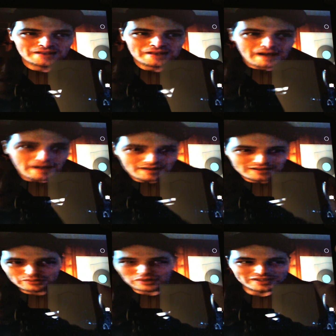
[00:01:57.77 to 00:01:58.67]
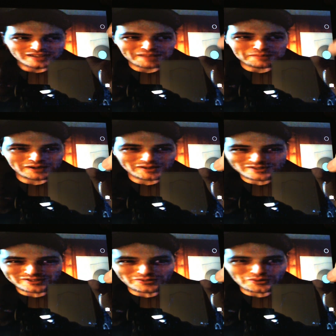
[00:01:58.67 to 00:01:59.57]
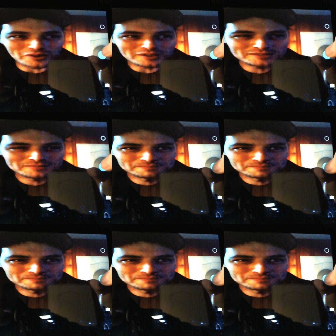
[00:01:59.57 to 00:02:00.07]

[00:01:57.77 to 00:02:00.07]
Uh, we can take pictures, of course.